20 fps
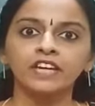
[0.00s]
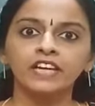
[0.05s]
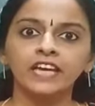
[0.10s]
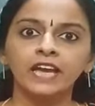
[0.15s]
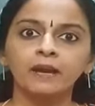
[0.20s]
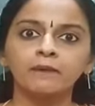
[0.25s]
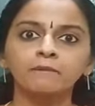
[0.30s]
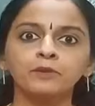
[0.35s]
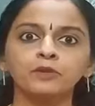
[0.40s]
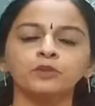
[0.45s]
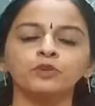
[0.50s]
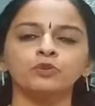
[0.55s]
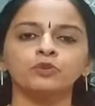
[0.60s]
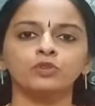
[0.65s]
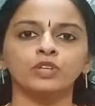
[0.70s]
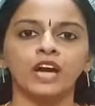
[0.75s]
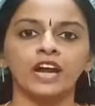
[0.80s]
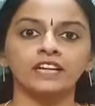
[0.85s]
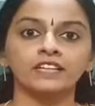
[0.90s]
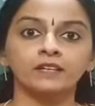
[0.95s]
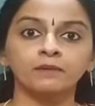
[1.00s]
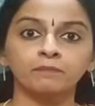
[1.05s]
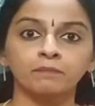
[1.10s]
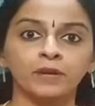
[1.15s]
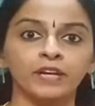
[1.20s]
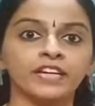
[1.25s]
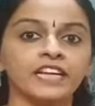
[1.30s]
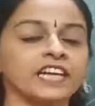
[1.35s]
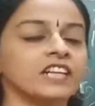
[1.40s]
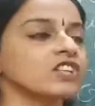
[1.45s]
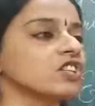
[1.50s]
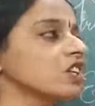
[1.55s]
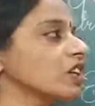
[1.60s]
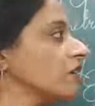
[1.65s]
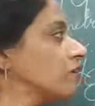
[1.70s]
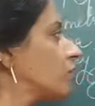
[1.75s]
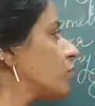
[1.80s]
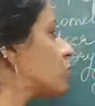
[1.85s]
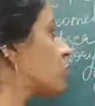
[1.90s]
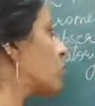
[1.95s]
came to know that the
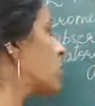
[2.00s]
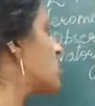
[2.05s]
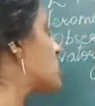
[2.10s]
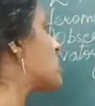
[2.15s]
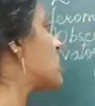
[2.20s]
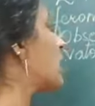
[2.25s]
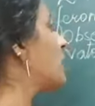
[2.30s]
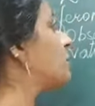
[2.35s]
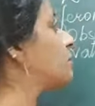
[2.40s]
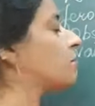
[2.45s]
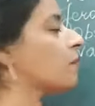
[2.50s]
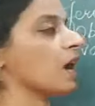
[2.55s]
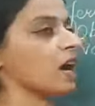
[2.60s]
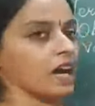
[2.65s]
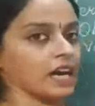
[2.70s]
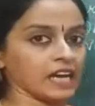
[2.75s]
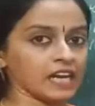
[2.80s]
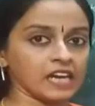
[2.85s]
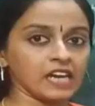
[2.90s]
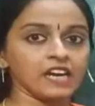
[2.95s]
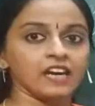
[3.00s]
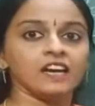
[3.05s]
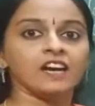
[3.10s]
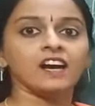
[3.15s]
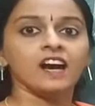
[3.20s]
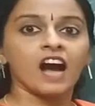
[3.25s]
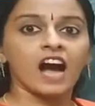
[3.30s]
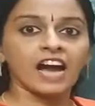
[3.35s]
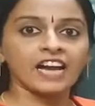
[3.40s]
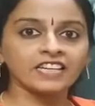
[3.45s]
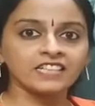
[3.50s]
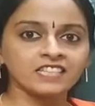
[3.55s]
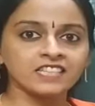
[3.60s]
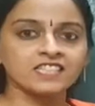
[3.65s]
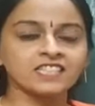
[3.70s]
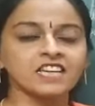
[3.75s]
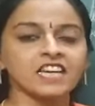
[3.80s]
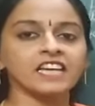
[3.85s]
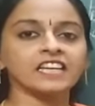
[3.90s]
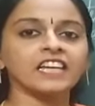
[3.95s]
prediction which was done by
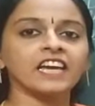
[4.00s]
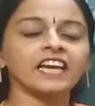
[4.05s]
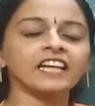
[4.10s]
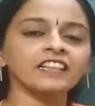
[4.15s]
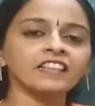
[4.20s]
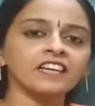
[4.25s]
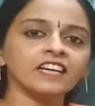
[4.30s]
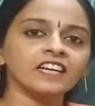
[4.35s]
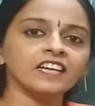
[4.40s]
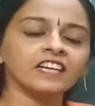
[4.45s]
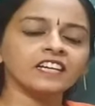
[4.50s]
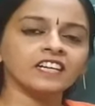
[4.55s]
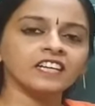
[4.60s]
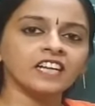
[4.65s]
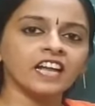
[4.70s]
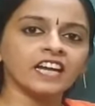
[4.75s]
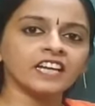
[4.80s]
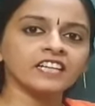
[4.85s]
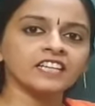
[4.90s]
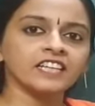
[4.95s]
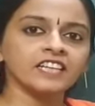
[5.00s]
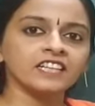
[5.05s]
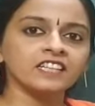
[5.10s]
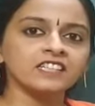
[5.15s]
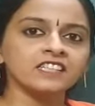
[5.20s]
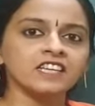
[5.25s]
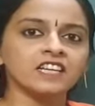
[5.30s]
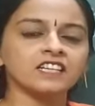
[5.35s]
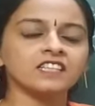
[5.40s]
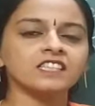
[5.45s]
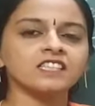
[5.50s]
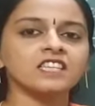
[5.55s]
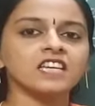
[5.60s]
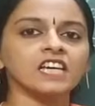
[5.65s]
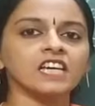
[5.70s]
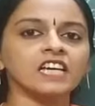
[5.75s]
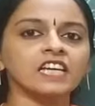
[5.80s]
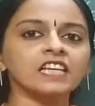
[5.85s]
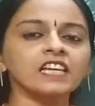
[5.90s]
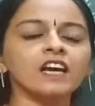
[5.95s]
Einstein in the year
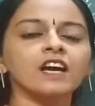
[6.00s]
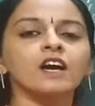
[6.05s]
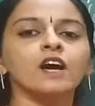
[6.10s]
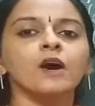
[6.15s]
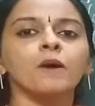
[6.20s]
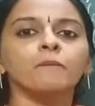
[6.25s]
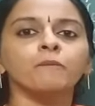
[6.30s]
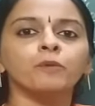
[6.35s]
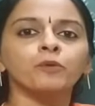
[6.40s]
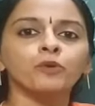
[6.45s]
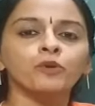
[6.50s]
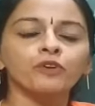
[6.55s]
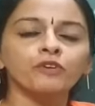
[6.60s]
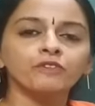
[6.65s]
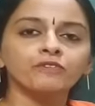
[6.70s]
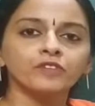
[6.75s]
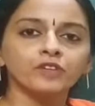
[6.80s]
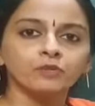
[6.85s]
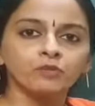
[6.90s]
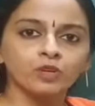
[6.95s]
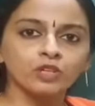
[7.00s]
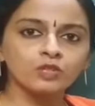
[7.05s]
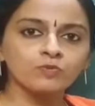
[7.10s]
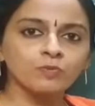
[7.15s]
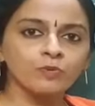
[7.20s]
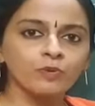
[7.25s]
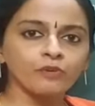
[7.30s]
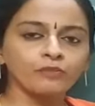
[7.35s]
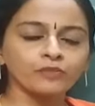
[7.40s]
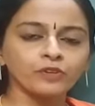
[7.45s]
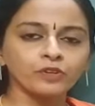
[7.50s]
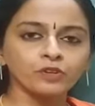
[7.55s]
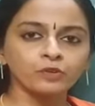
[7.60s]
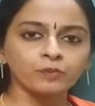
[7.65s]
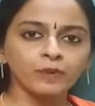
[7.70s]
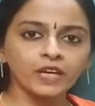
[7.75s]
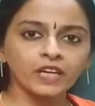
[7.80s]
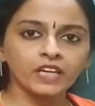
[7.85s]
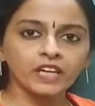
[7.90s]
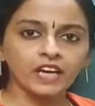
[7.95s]
1916 was proved to
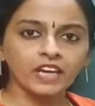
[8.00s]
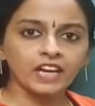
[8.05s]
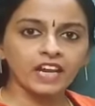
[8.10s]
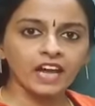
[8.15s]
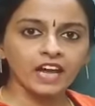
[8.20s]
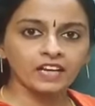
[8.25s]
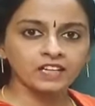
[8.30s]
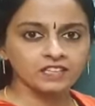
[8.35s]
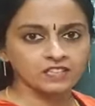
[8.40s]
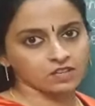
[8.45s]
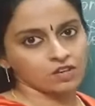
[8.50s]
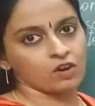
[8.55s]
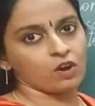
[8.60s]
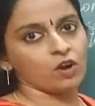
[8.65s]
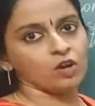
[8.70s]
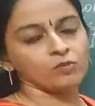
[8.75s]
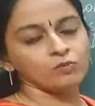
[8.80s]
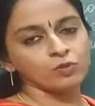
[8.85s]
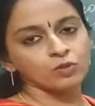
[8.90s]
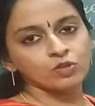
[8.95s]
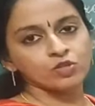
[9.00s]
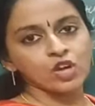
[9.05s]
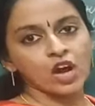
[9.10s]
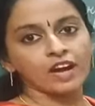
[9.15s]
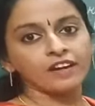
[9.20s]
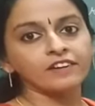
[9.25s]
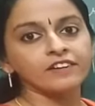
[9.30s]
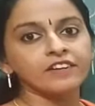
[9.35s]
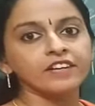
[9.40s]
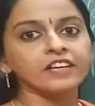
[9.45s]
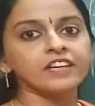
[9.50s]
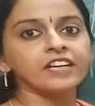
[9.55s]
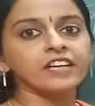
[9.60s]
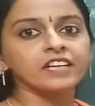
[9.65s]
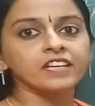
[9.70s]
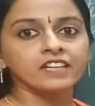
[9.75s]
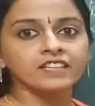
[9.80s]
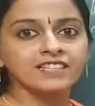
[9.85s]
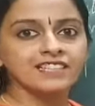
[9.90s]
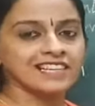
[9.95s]
be correct almost 100
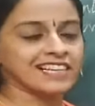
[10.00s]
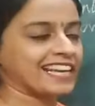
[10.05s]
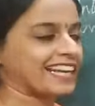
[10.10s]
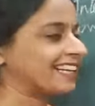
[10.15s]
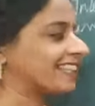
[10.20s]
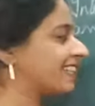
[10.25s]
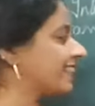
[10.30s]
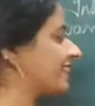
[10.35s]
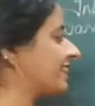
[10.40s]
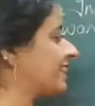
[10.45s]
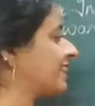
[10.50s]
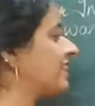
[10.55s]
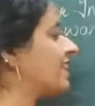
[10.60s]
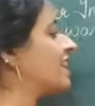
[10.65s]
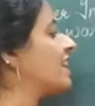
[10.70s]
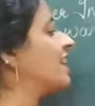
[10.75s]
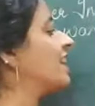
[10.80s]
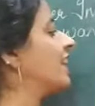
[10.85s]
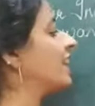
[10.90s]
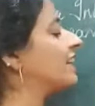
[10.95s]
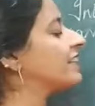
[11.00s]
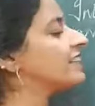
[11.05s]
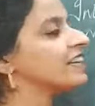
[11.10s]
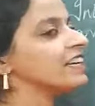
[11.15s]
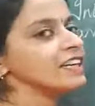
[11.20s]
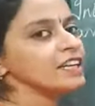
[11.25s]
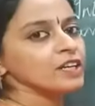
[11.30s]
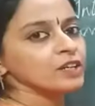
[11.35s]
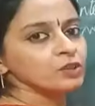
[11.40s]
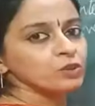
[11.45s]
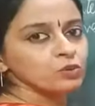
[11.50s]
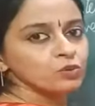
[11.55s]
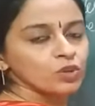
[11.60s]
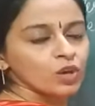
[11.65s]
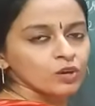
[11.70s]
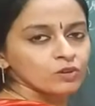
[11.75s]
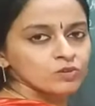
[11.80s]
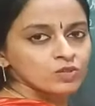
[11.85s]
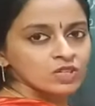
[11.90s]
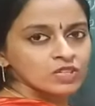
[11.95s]
years later in the year
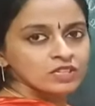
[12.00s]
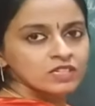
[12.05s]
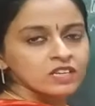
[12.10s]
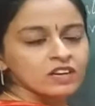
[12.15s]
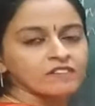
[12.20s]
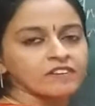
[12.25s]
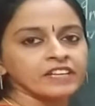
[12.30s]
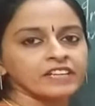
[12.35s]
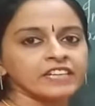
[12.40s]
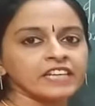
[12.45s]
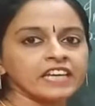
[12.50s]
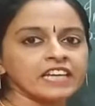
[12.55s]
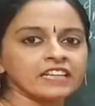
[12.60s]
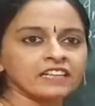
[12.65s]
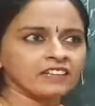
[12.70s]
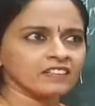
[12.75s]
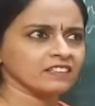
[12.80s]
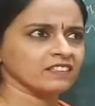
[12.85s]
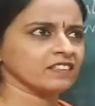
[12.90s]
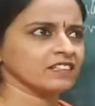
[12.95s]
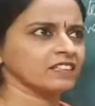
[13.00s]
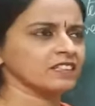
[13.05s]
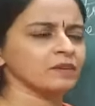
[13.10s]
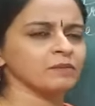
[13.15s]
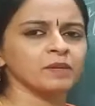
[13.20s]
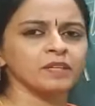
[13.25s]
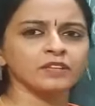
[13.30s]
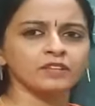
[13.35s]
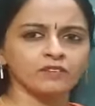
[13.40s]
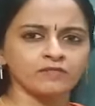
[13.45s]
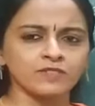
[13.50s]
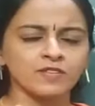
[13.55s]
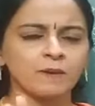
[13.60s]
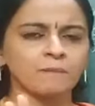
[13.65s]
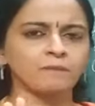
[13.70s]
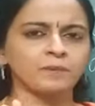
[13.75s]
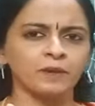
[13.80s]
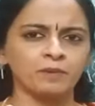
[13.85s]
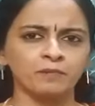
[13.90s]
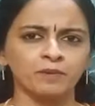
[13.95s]
2017, so in the month of
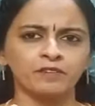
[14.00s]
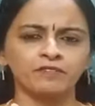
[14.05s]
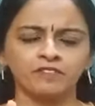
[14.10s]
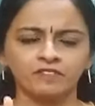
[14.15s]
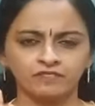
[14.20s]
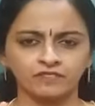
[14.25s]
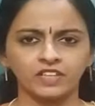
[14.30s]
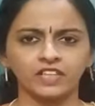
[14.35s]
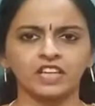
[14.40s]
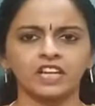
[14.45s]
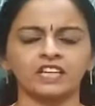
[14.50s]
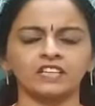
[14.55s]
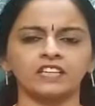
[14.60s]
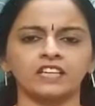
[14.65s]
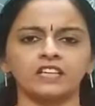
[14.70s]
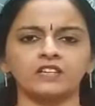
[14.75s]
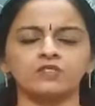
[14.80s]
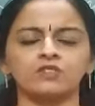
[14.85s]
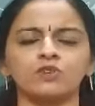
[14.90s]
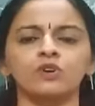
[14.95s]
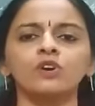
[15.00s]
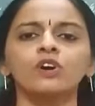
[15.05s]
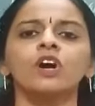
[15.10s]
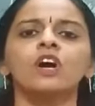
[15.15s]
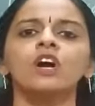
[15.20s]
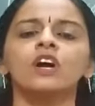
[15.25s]
September 15, I think so.